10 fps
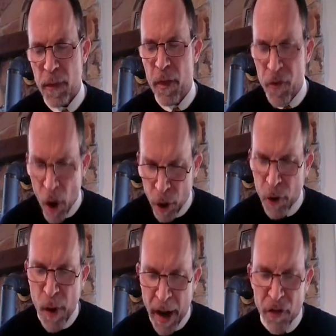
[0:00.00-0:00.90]
The only
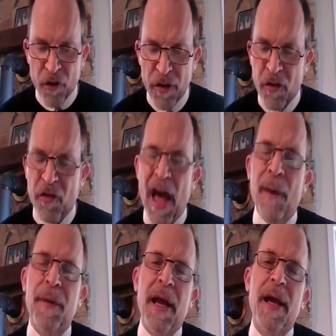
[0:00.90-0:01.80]
way I can see this
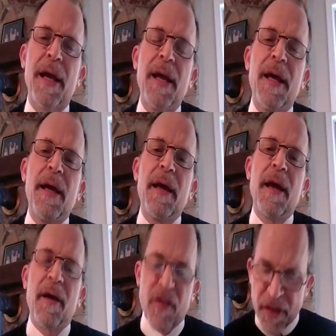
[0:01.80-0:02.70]
happening
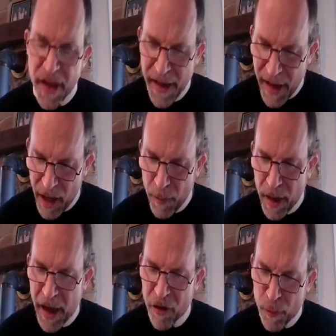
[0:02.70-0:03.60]
is that the
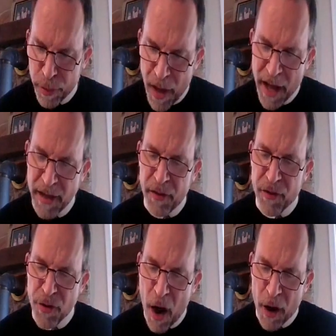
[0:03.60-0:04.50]
enemy has blinded the
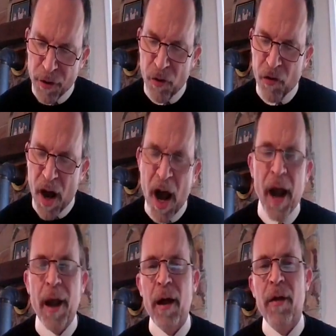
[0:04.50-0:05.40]
doctor's
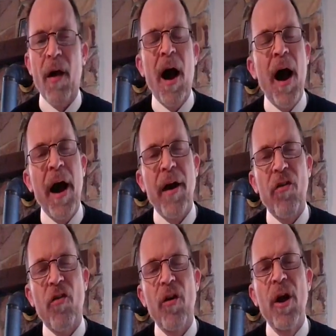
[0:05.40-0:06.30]

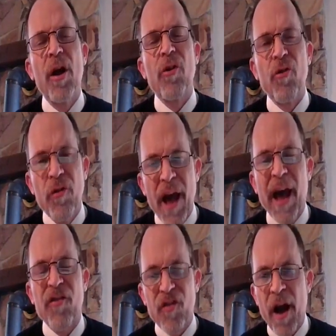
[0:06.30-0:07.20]
eyes to
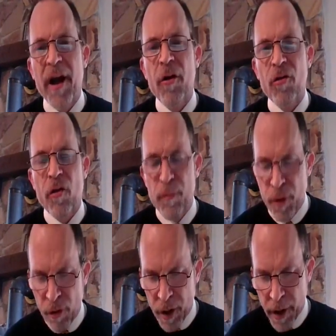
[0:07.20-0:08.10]
that child's
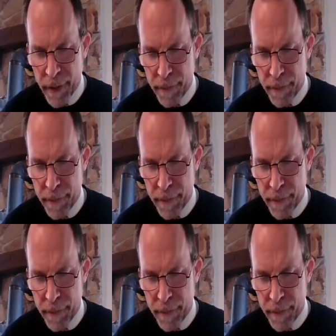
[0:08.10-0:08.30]
beauty.